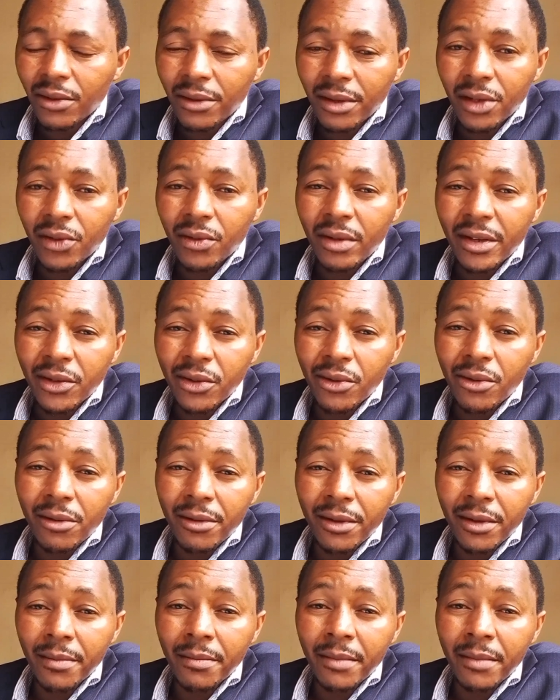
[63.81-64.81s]
these ones you call
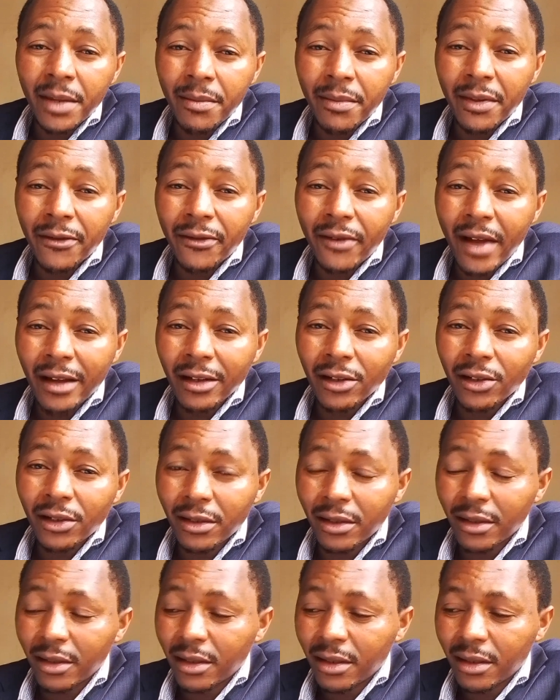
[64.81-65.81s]
them member
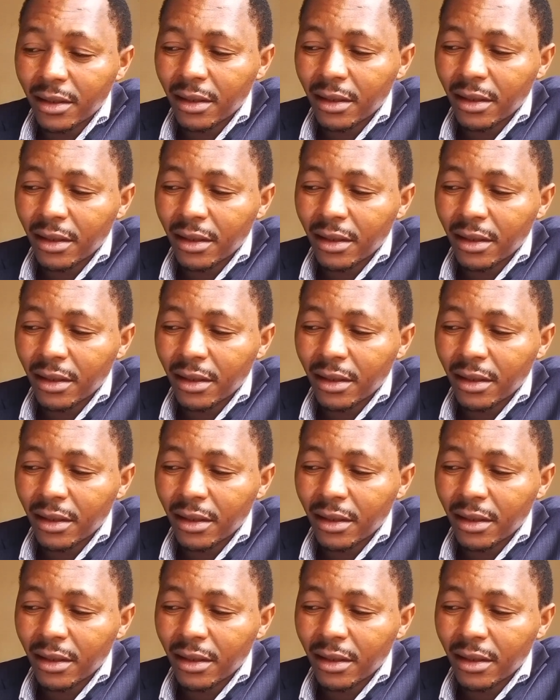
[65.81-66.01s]
functions.